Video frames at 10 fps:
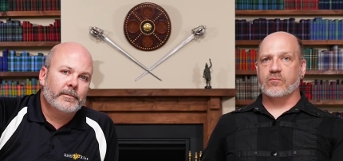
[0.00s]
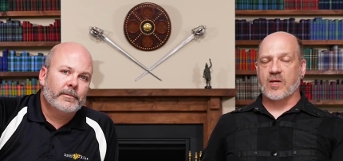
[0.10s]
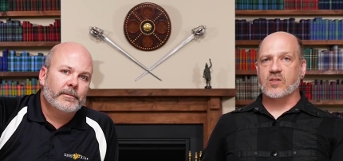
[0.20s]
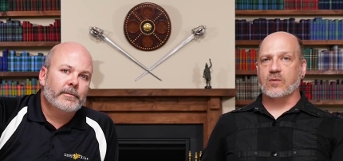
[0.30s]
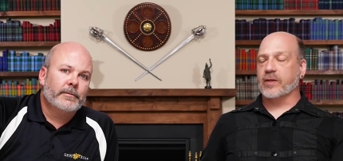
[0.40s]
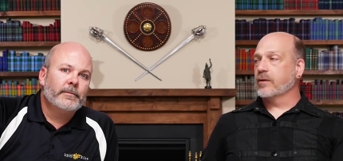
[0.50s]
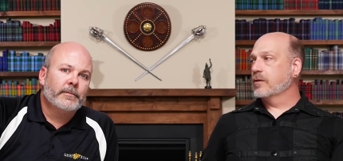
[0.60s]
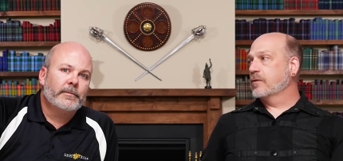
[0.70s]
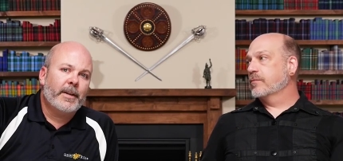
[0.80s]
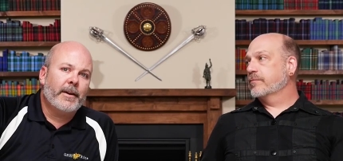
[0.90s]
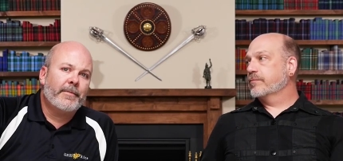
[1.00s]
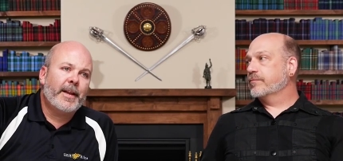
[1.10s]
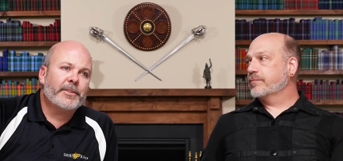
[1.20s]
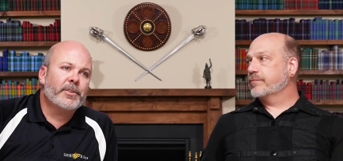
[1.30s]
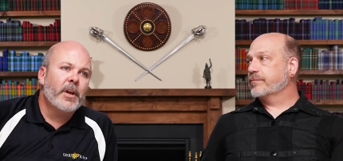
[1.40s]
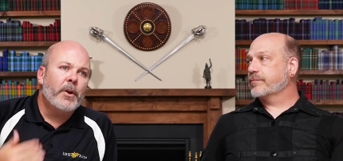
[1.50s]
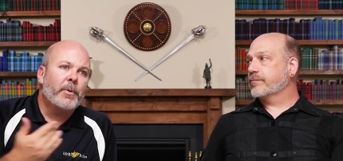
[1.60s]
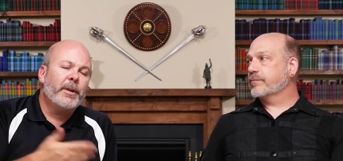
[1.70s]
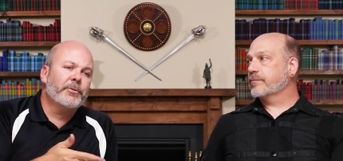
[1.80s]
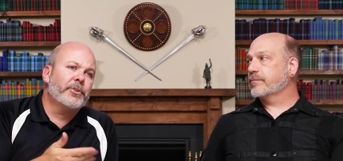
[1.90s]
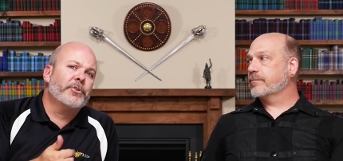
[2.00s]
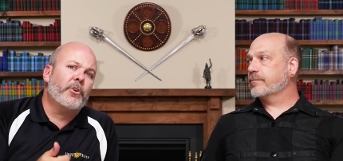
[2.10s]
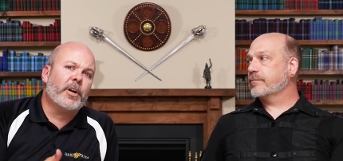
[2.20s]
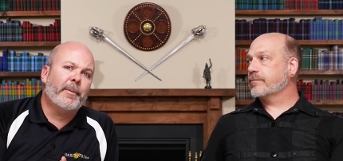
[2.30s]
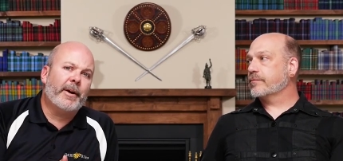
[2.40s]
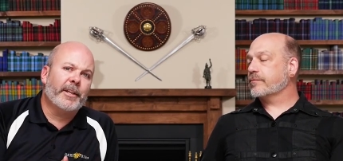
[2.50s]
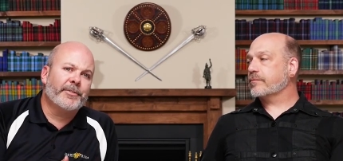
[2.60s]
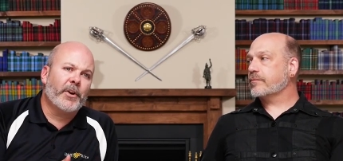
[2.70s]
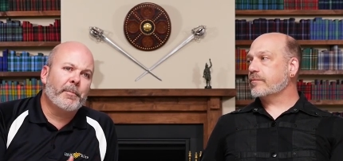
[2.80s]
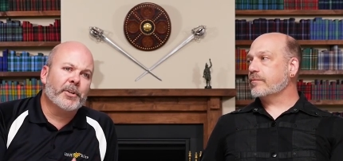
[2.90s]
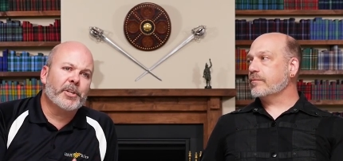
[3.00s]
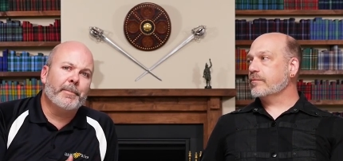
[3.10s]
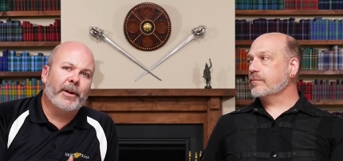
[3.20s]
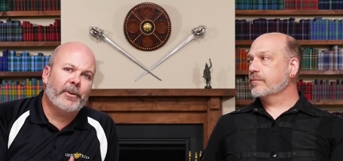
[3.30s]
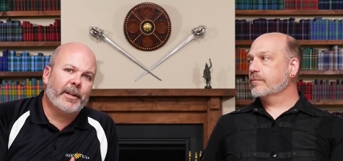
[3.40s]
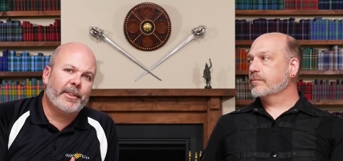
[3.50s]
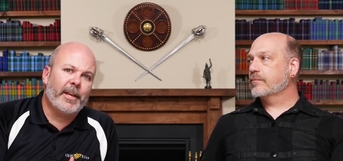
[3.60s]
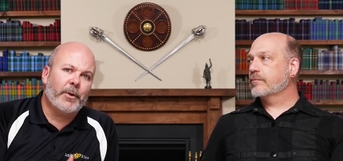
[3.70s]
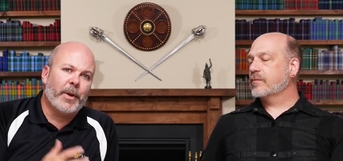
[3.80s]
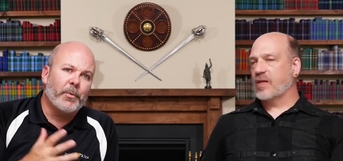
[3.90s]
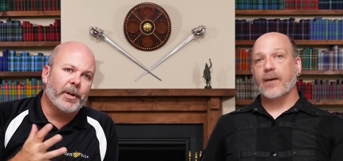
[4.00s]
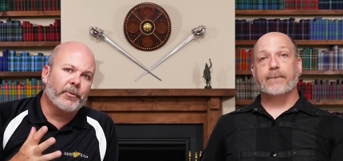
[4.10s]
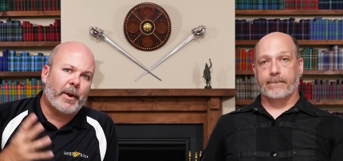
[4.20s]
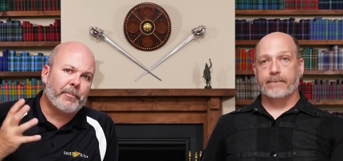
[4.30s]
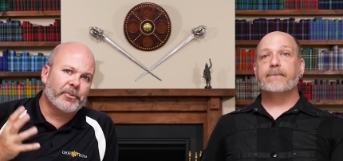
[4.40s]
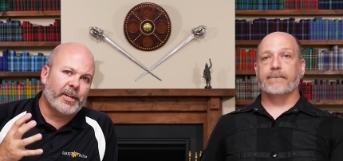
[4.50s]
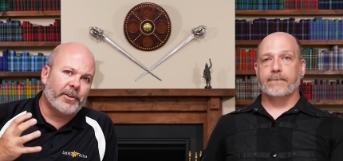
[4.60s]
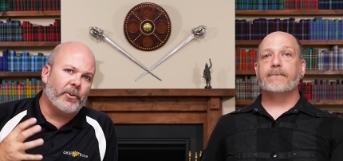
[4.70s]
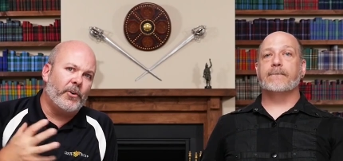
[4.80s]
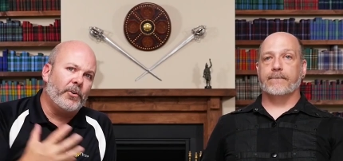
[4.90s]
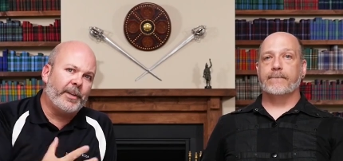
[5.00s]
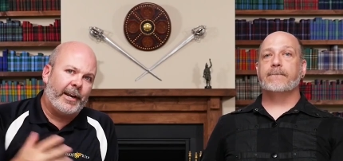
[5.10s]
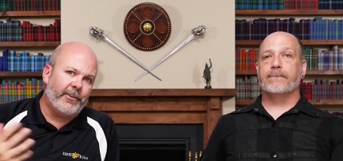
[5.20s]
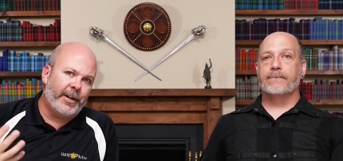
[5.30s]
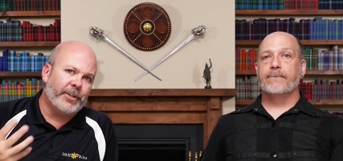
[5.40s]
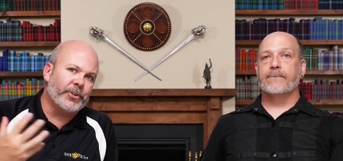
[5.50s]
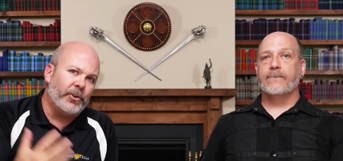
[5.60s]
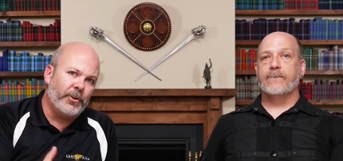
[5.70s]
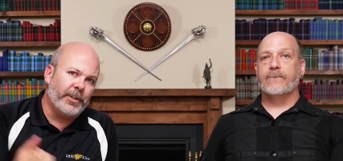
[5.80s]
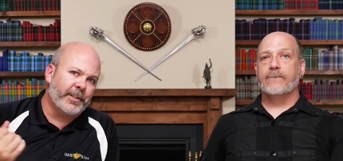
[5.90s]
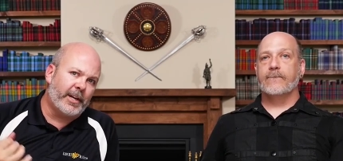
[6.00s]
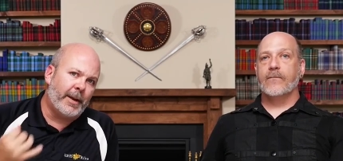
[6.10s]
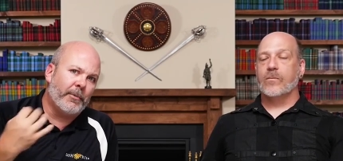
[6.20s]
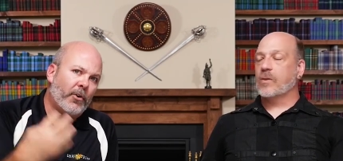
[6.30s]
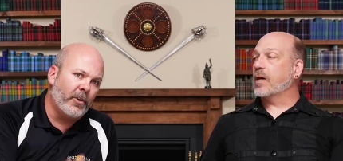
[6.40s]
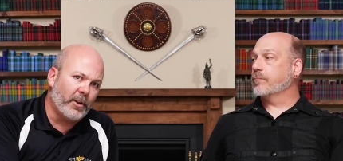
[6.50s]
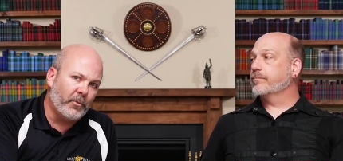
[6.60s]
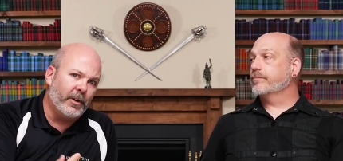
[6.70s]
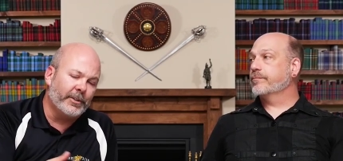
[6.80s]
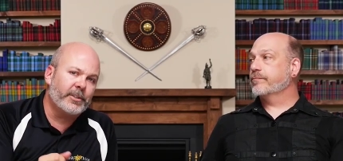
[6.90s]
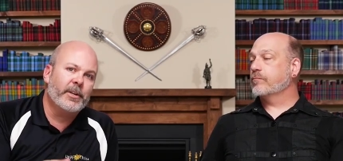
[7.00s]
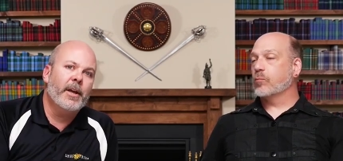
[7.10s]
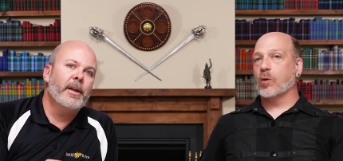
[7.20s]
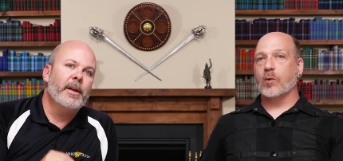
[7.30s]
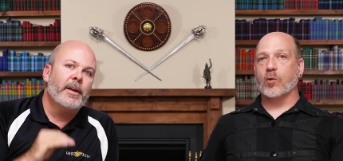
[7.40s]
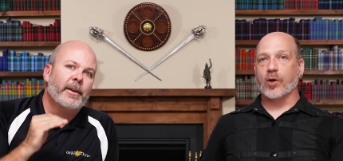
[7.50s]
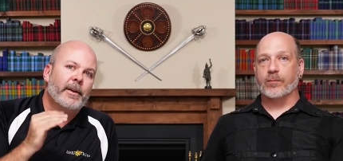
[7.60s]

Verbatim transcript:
Speaker 1: basically.
Speaker 2: Yeah, that's what he was just talking about is very much an American thing. We yeah. want to represent all the heritage all the time, all yeah. at once. More, more,